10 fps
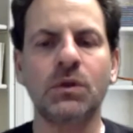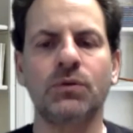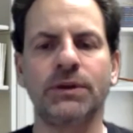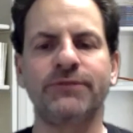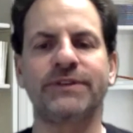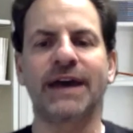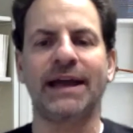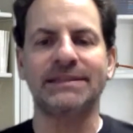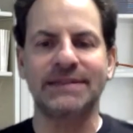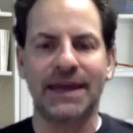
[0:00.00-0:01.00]
You've
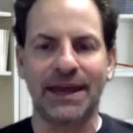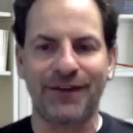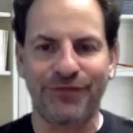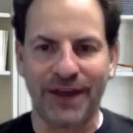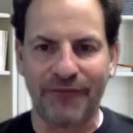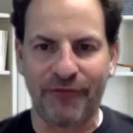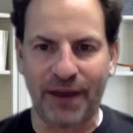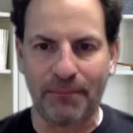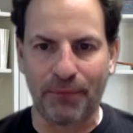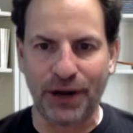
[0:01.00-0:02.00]
got to have that
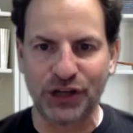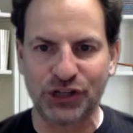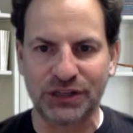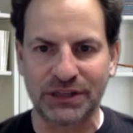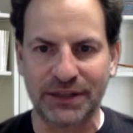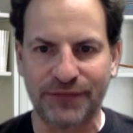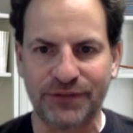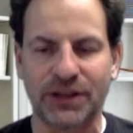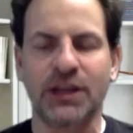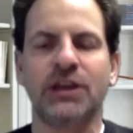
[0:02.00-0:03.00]
vibration
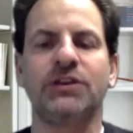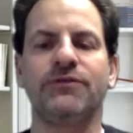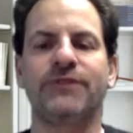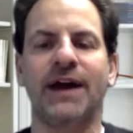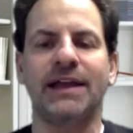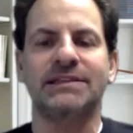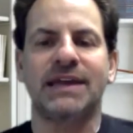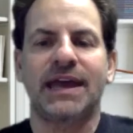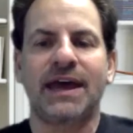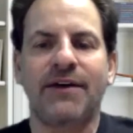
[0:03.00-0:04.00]
lifted. You've got
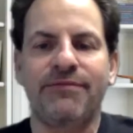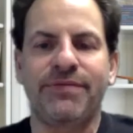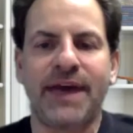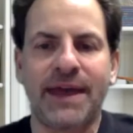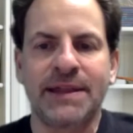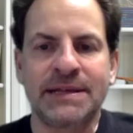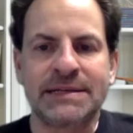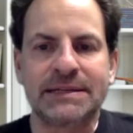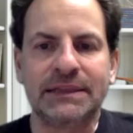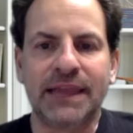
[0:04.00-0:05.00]
to have that
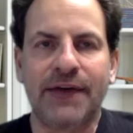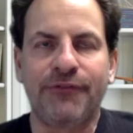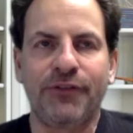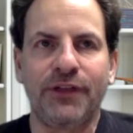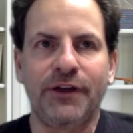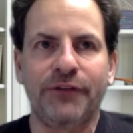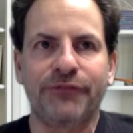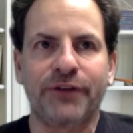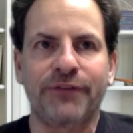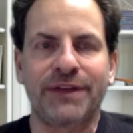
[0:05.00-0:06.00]
level
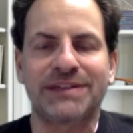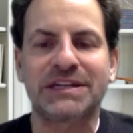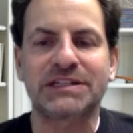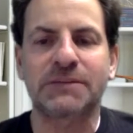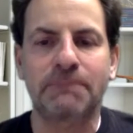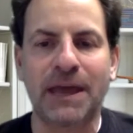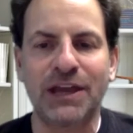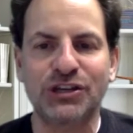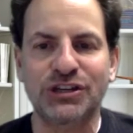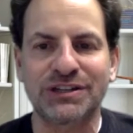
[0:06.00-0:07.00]
of
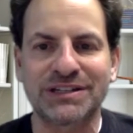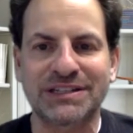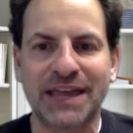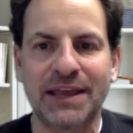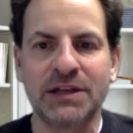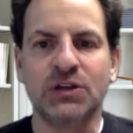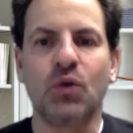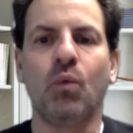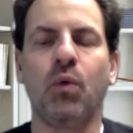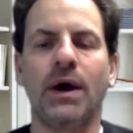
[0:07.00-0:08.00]
anticipation to say,
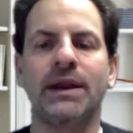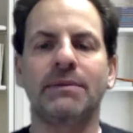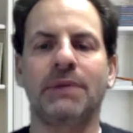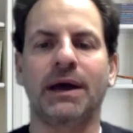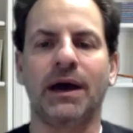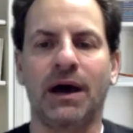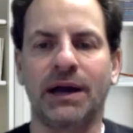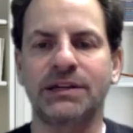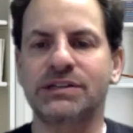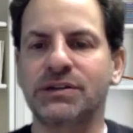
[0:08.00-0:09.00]
what am I
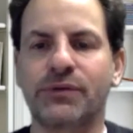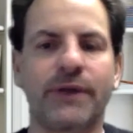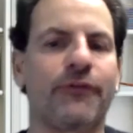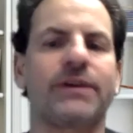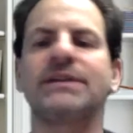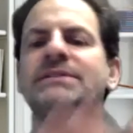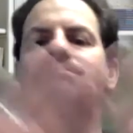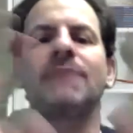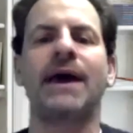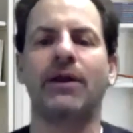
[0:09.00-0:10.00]
honestly grateful? It
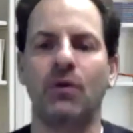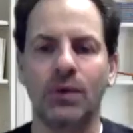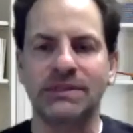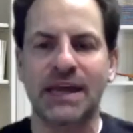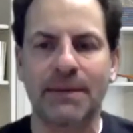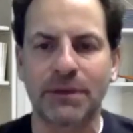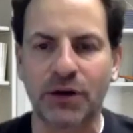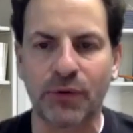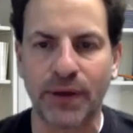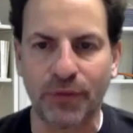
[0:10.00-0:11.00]
doesn't matter what's
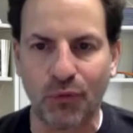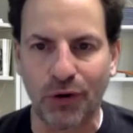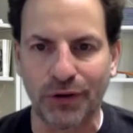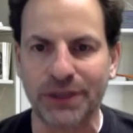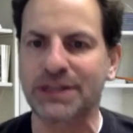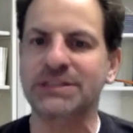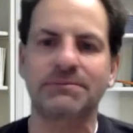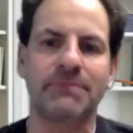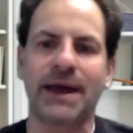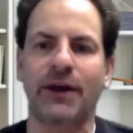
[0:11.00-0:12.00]
happening around the world. It
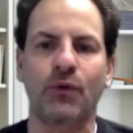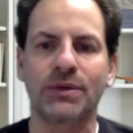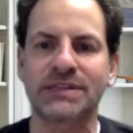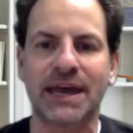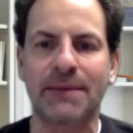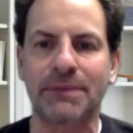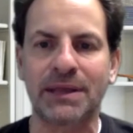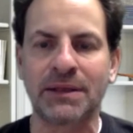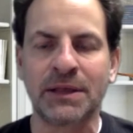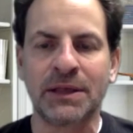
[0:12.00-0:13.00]
doesn't matter what's
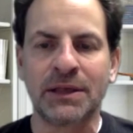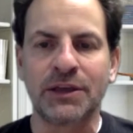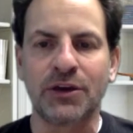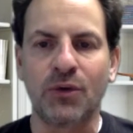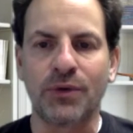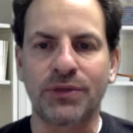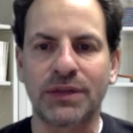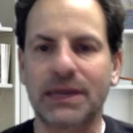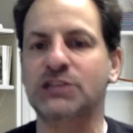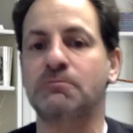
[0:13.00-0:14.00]
happening, with the
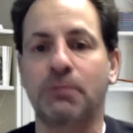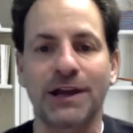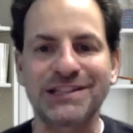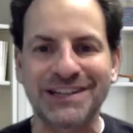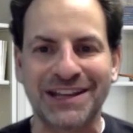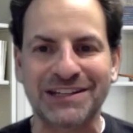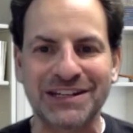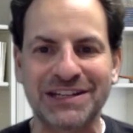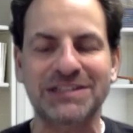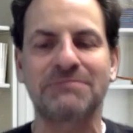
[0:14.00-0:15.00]
next president.
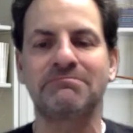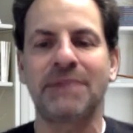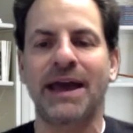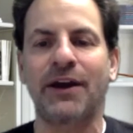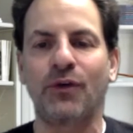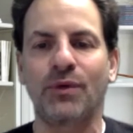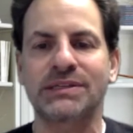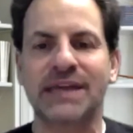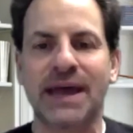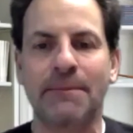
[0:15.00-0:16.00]
It doesn't matter
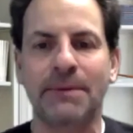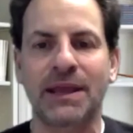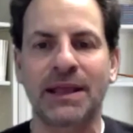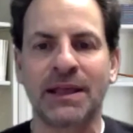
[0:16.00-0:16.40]
what's happening,